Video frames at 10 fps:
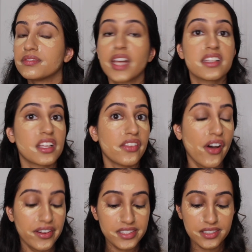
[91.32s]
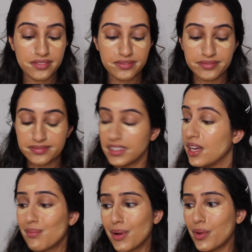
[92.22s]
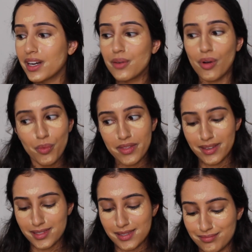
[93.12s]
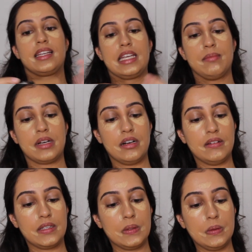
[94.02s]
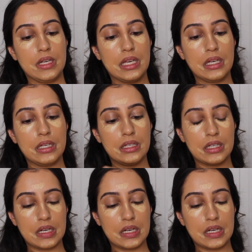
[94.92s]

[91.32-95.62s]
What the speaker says: That is a lot, but we're gonna roll with it. Cream contouring,